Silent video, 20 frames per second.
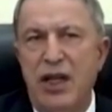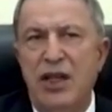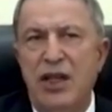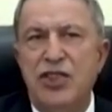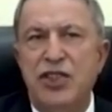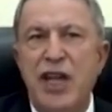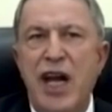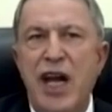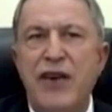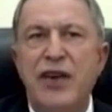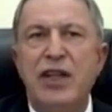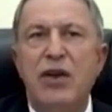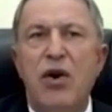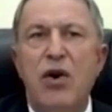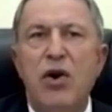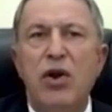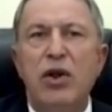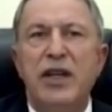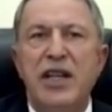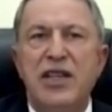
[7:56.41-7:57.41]
sharing
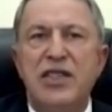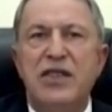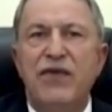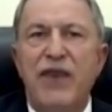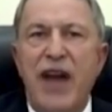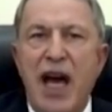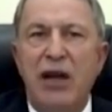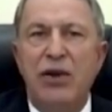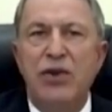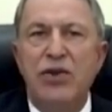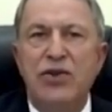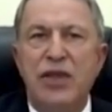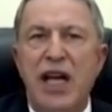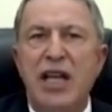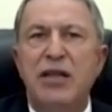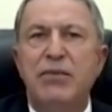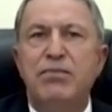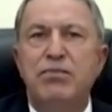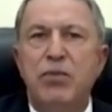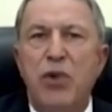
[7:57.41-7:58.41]
all its values
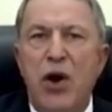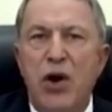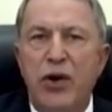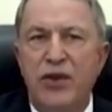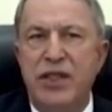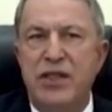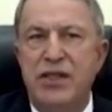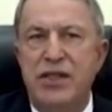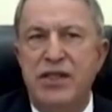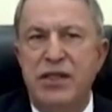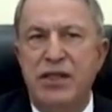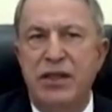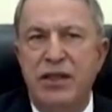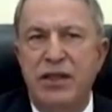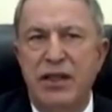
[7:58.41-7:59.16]
and burdens,